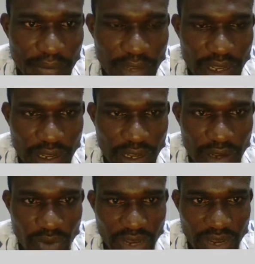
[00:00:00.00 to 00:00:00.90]

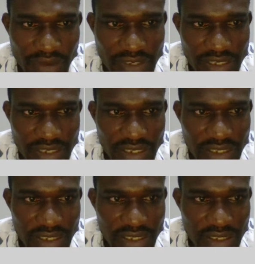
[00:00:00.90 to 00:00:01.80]
uh, we have
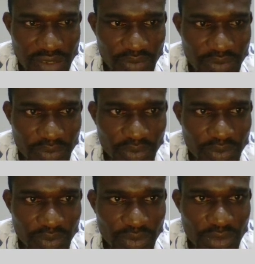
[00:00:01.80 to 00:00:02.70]
six
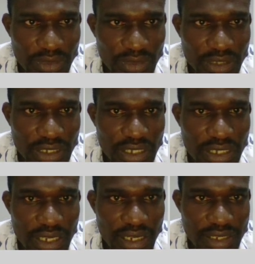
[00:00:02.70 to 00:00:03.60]

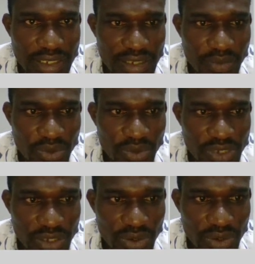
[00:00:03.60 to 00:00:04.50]
uh, samples
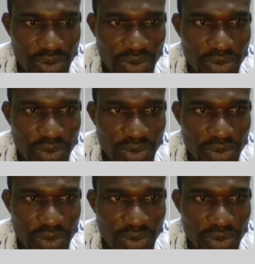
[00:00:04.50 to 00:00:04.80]
in all.